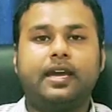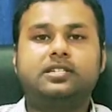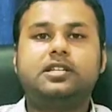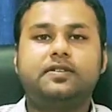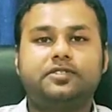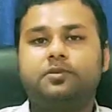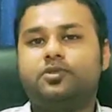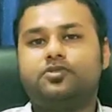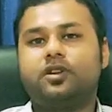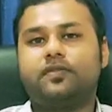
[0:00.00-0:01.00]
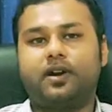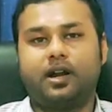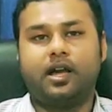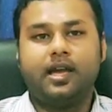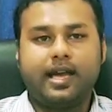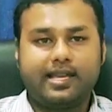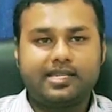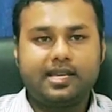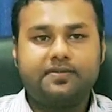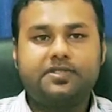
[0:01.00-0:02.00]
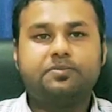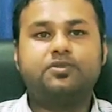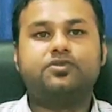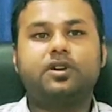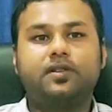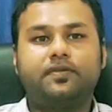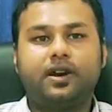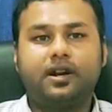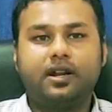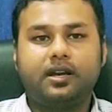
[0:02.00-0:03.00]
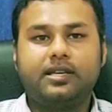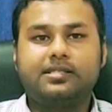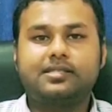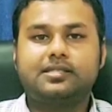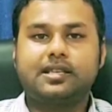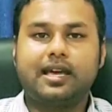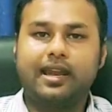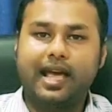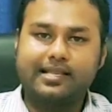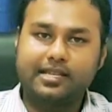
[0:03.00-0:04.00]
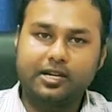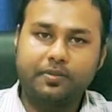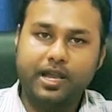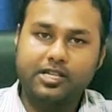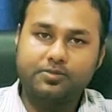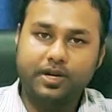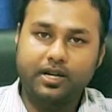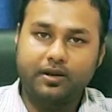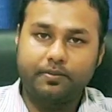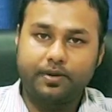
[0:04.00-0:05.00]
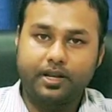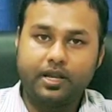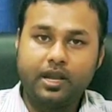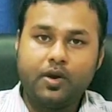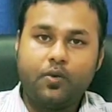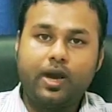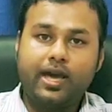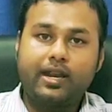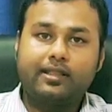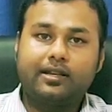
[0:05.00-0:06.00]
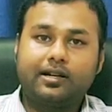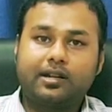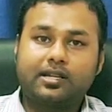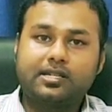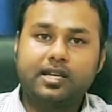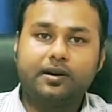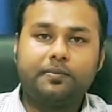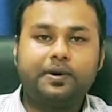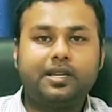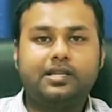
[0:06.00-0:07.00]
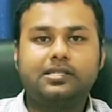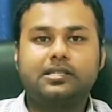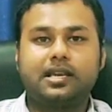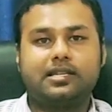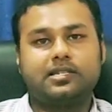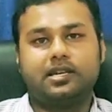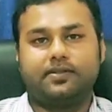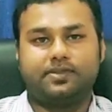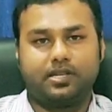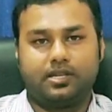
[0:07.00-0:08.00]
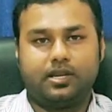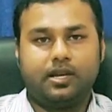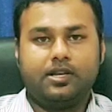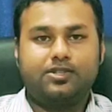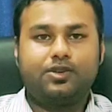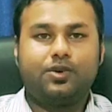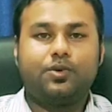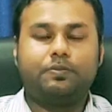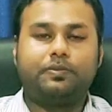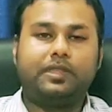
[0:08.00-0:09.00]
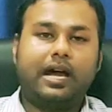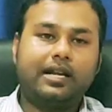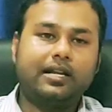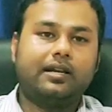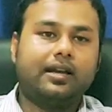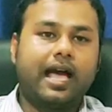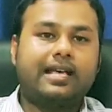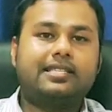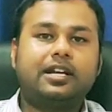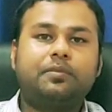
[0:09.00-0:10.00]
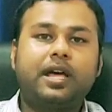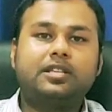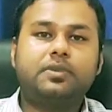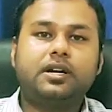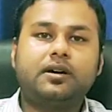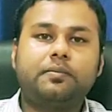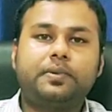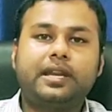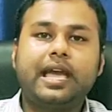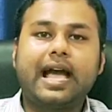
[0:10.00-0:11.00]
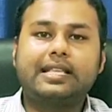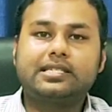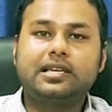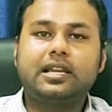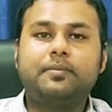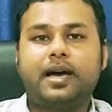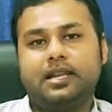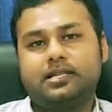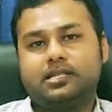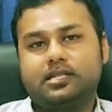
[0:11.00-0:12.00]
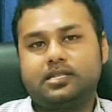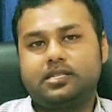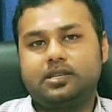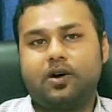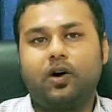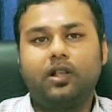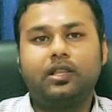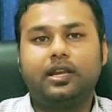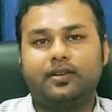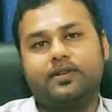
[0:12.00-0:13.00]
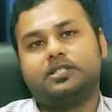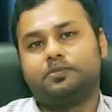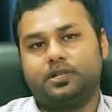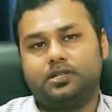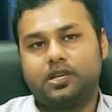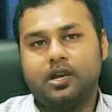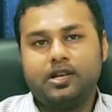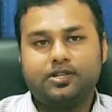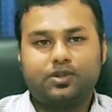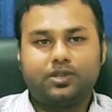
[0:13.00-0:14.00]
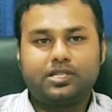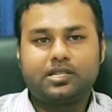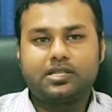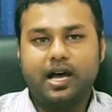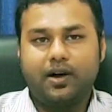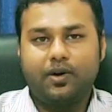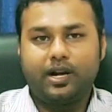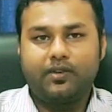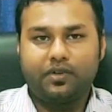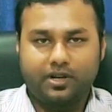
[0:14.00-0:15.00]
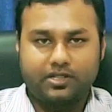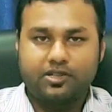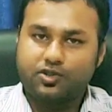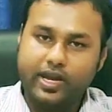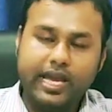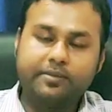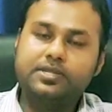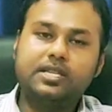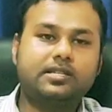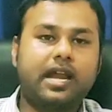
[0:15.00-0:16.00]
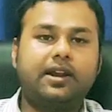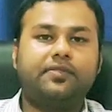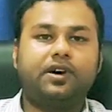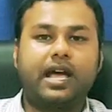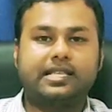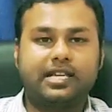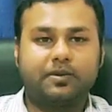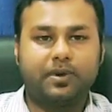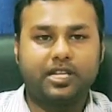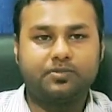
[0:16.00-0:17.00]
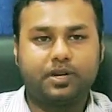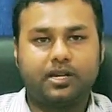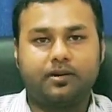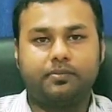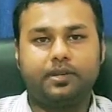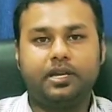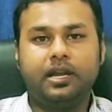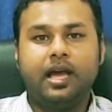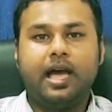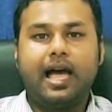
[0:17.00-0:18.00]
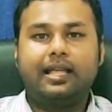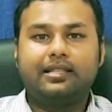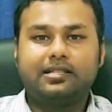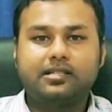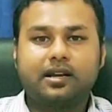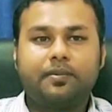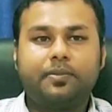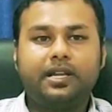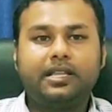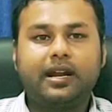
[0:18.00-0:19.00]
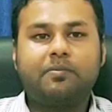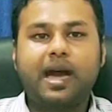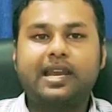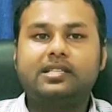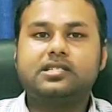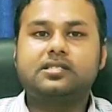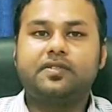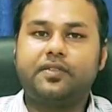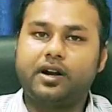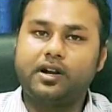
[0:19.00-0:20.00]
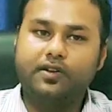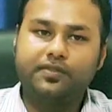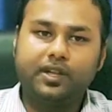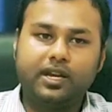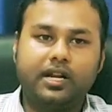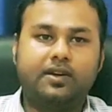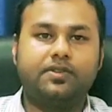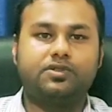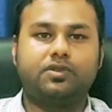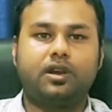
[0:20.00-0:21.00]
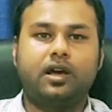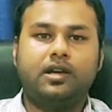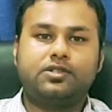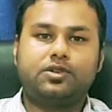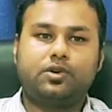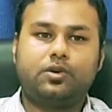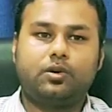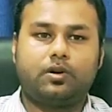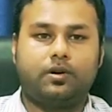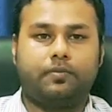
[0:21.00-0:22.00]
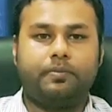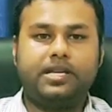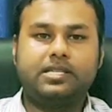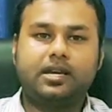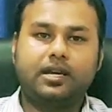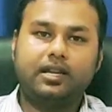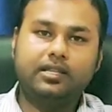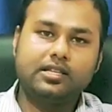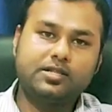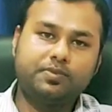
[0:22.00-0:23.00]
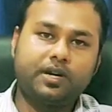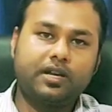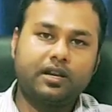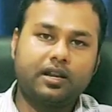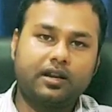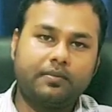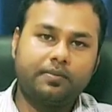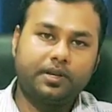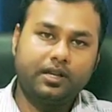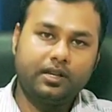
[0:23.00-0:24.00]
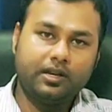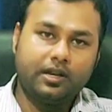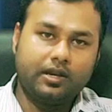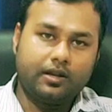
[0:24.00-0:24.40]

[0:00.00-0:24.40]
HDFC mutual fund, HDFC mutual fund is an asset management company where the trustee company is HDFC. So that asset management company actually manages all the investments. So this is how it works. So AMC stands for asset management company, and this is the company that manages the fund of the individual. So basically this particular company